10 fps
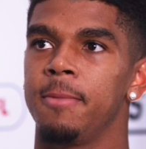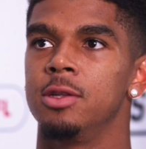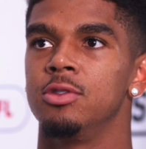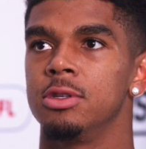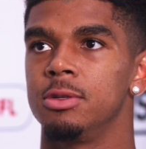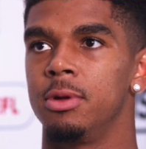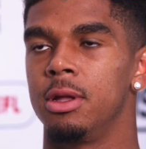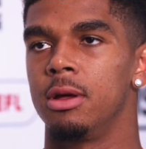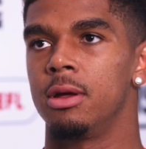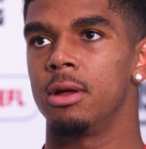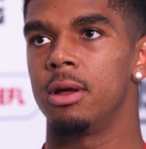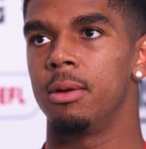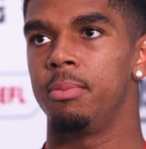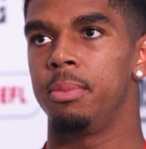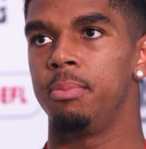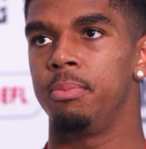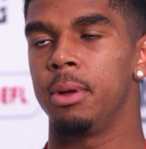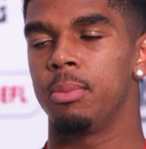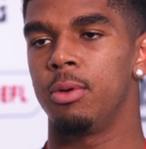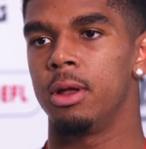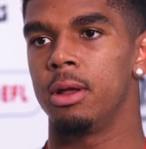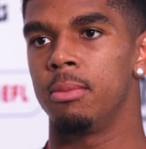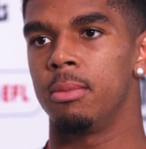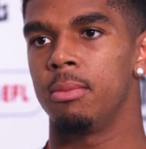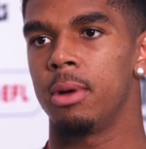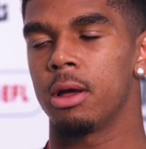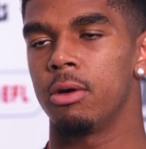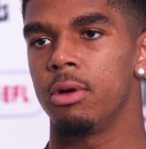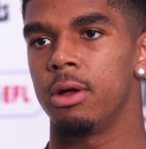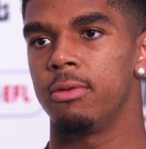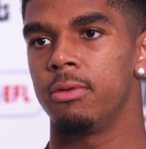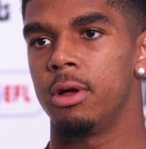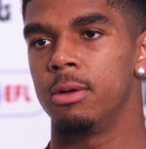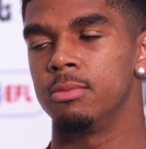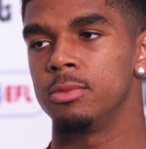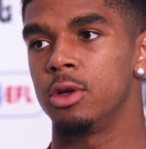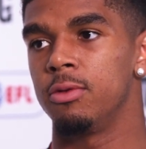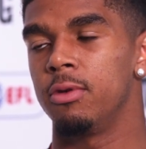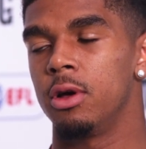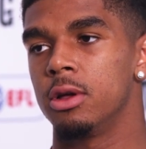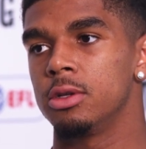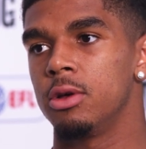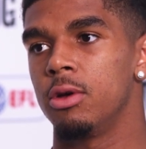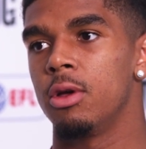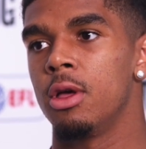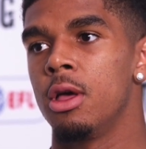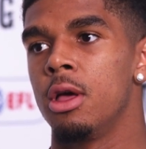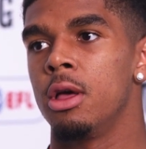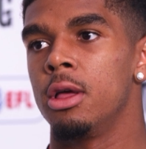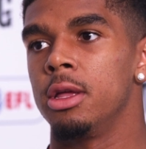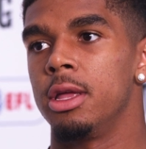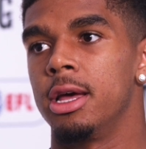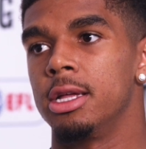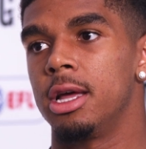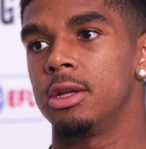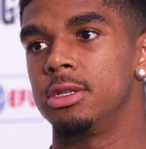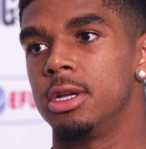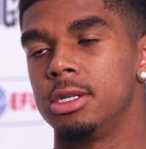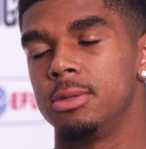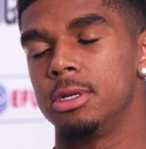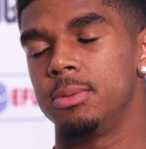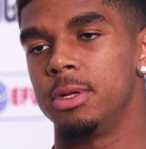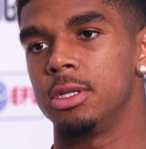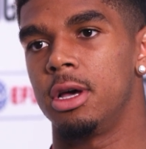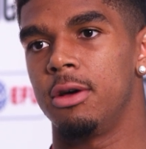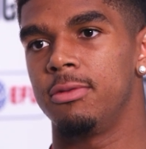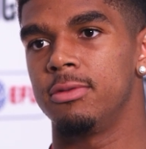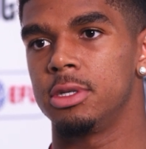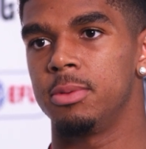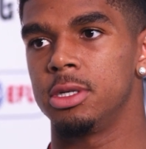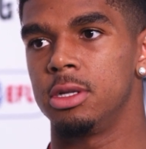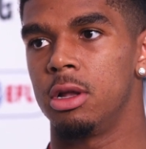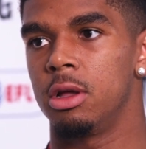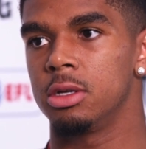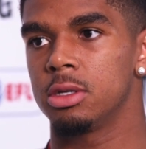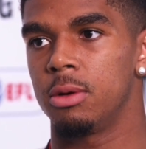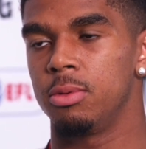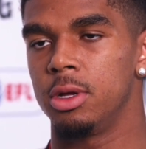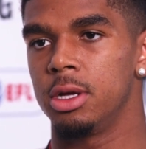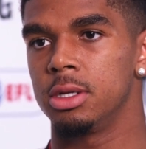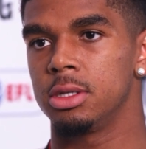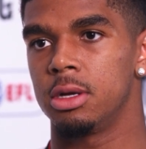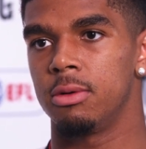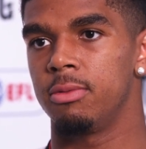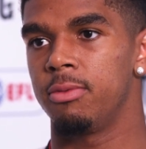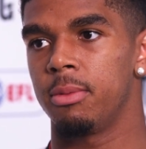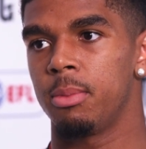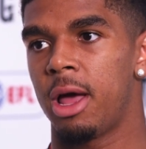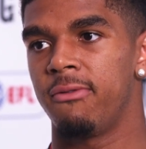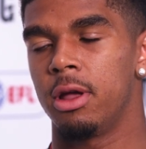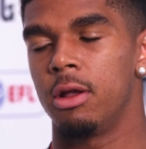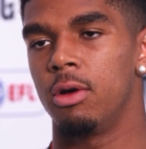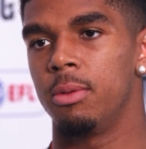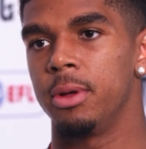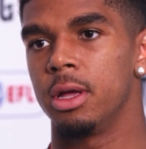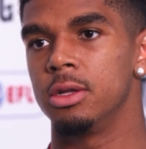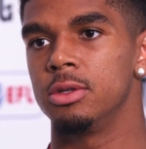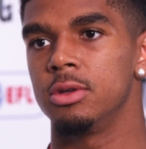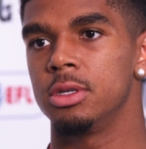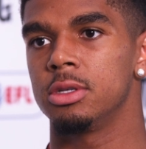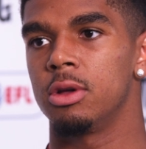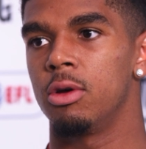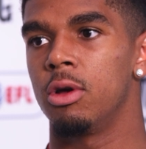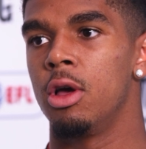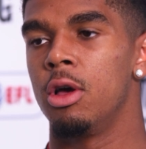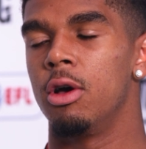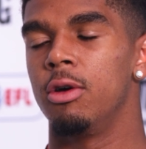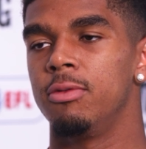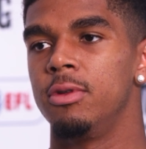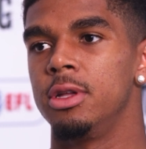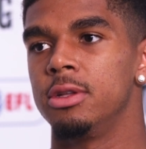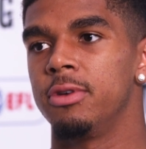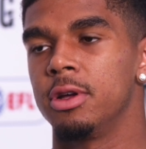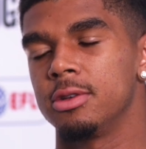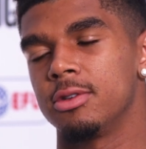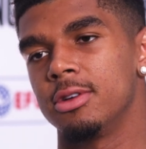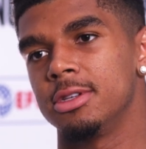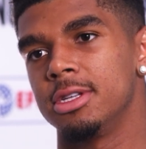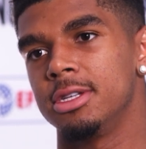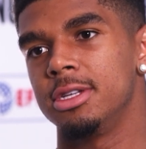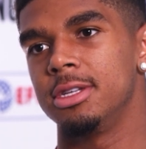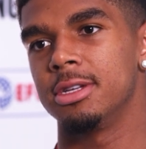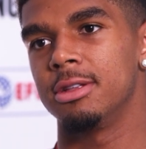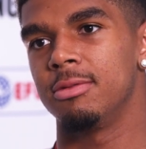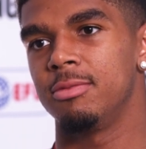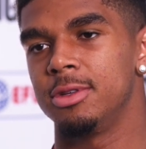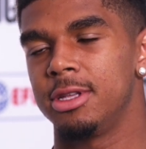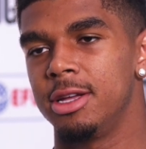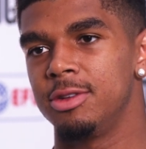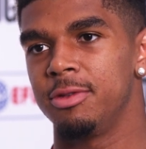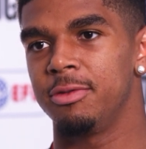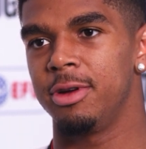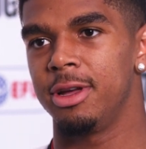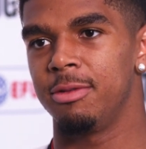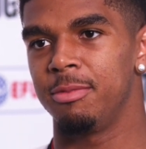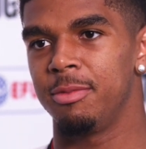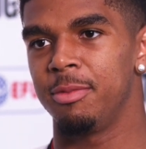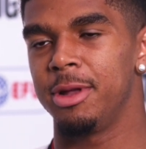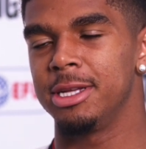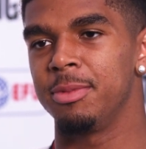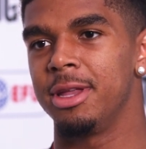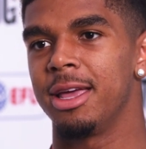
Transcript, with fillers: injuries has been a, a big point in my career um, so far. So yeah, like you said, it's, it's been tough, especially the last couple of years. I've, uh, I've had a lot of big injuries, so hopefully, fingers crossed, this season we stay injury free and play as many